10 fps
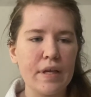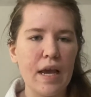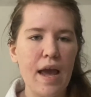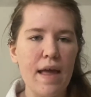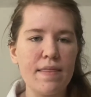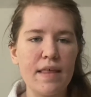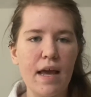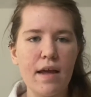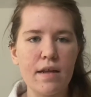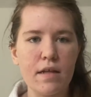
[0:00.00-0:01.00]
and
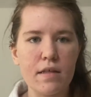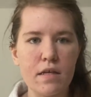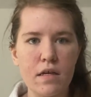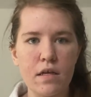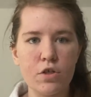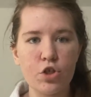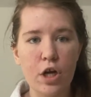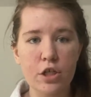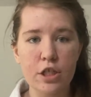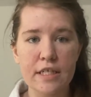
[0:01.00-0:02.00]
then the
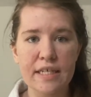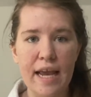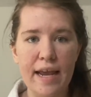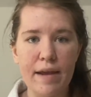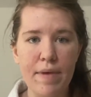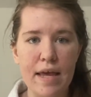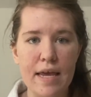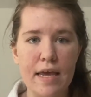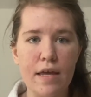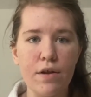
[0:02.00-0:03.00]
doctor came
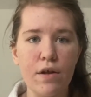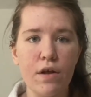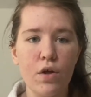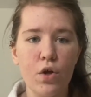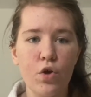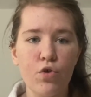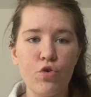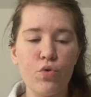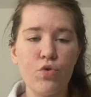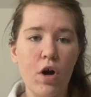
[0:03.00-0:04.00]
in
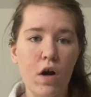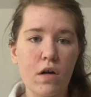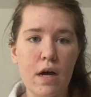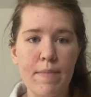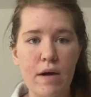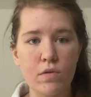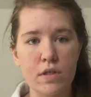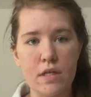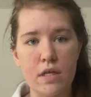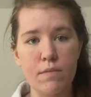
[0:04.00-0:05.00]
to talk about
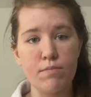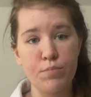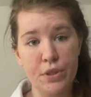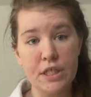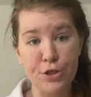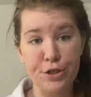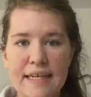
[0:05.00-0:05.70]
the procedure.